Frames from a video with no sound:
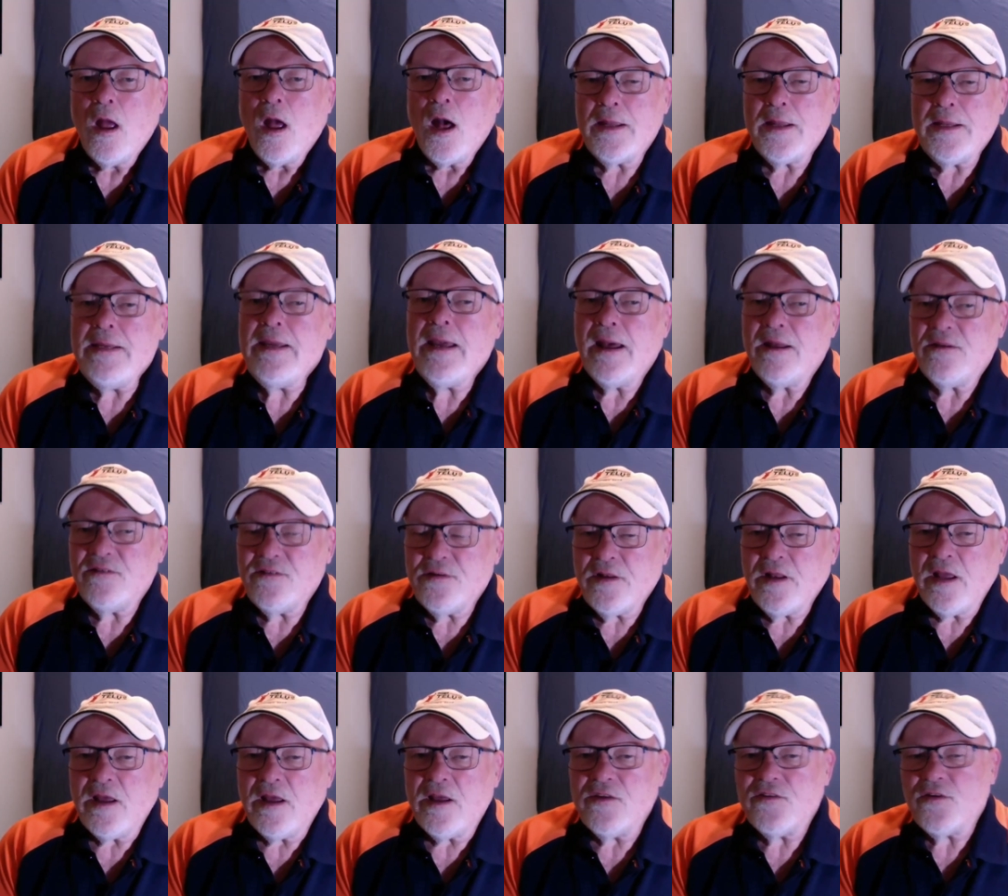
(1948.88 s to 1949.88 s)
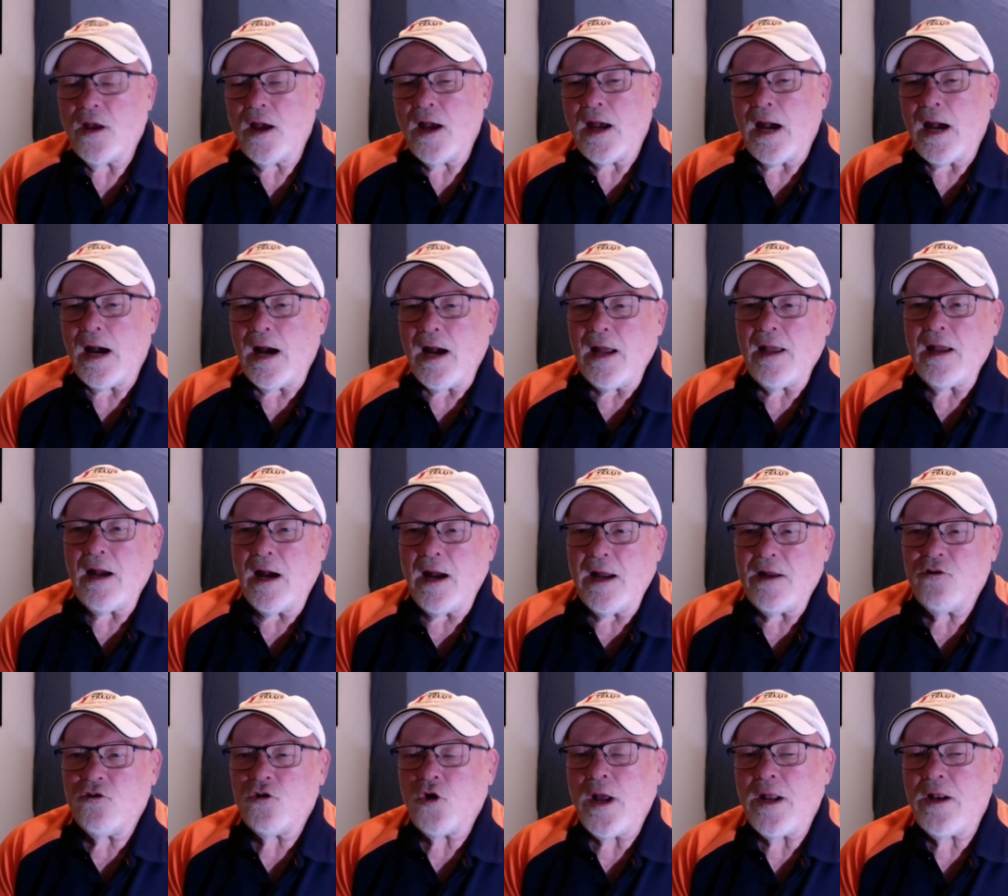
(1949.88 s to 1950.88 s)
Yes, it is. I, I
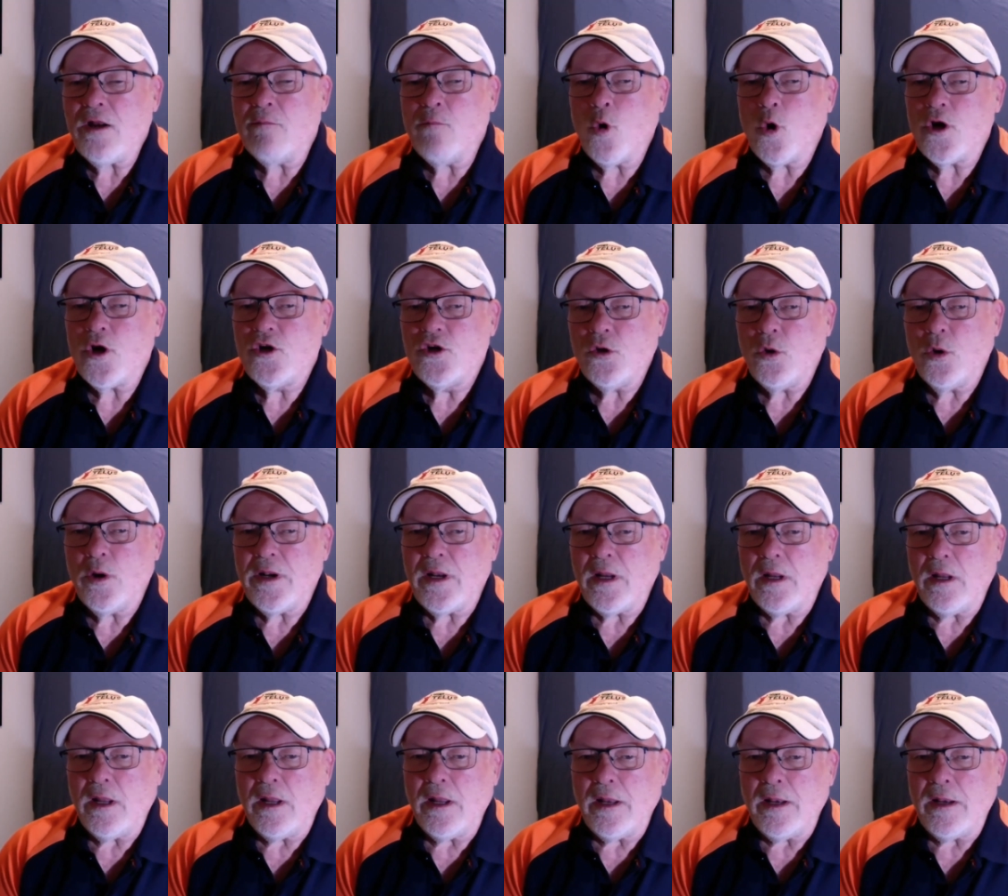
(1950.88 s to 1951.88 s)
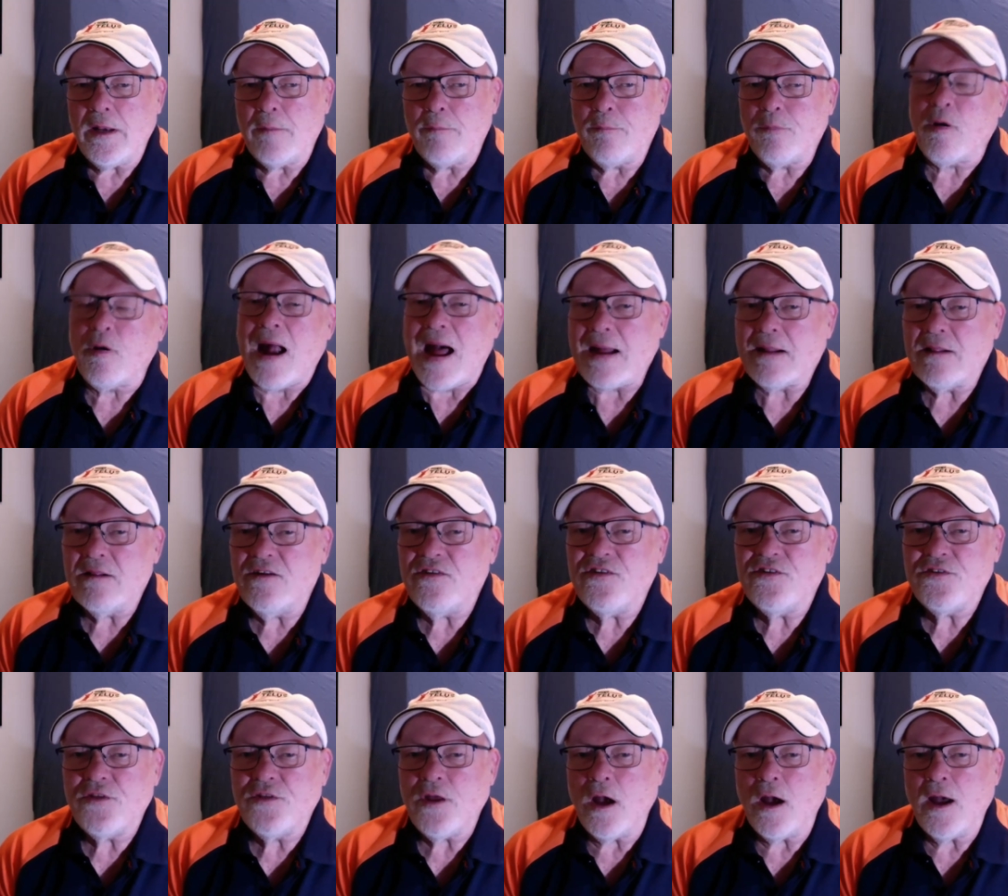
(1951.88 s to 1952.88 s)
try to more do it in practice
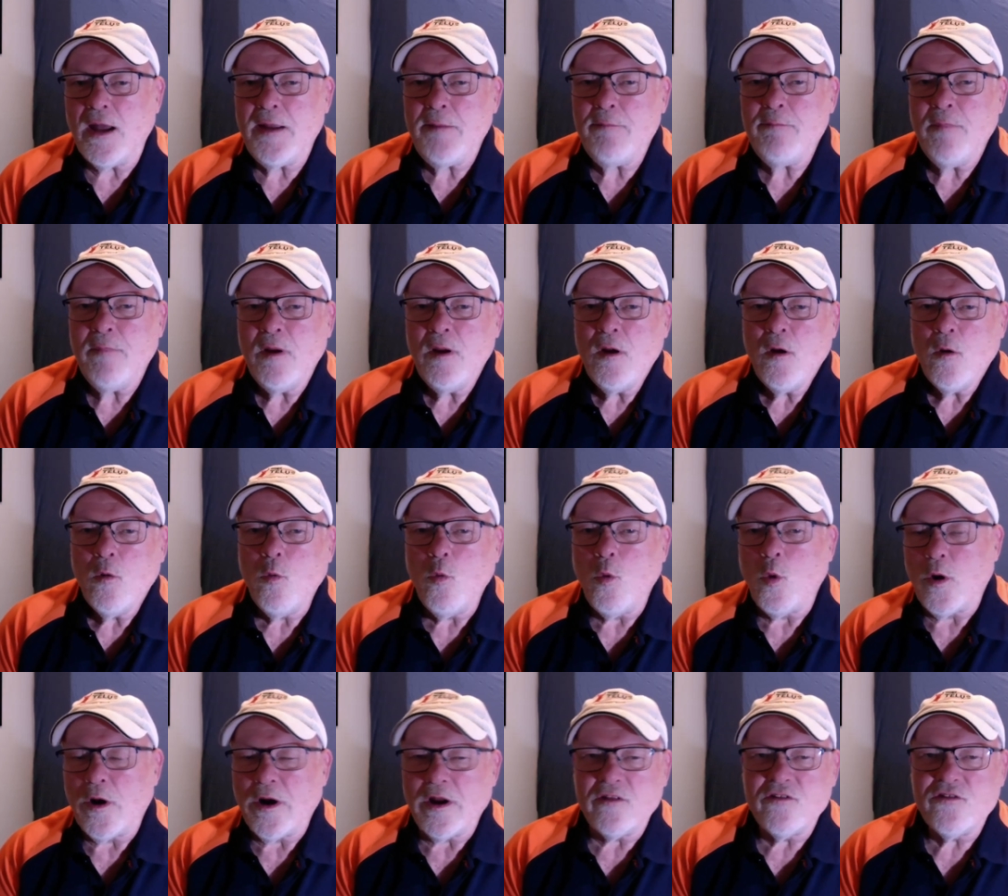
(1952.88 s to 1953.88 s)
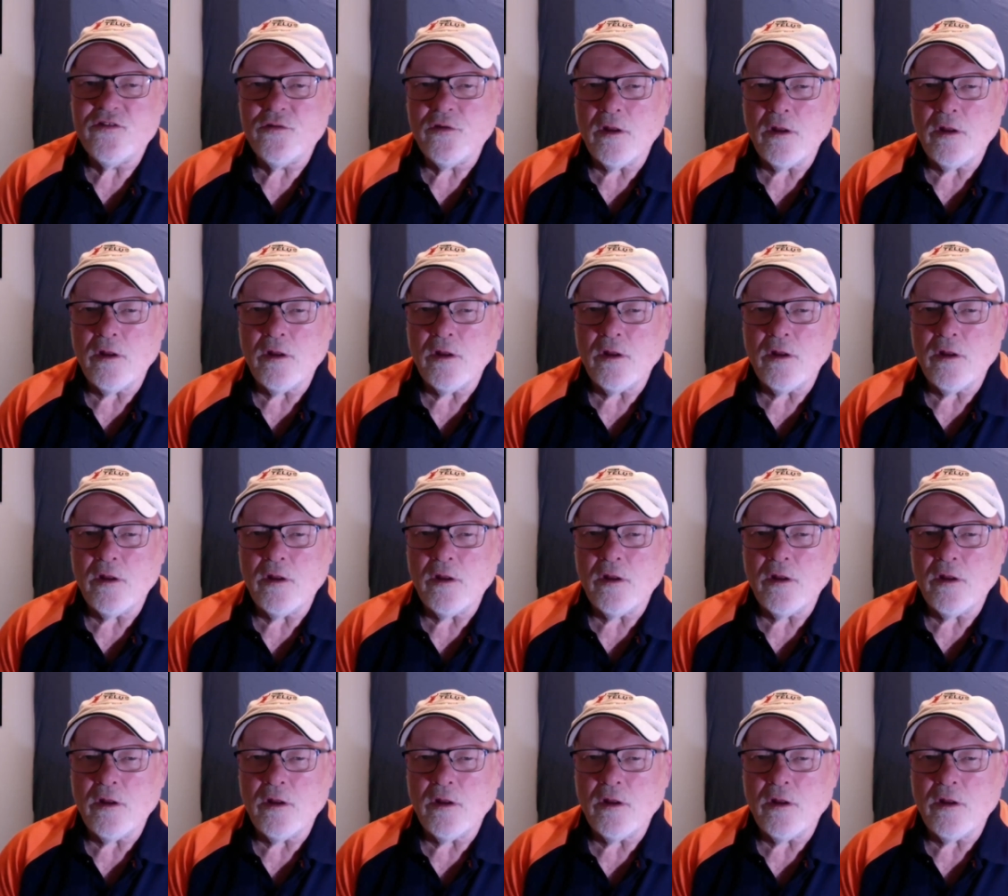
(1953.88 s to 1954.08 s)
time where it's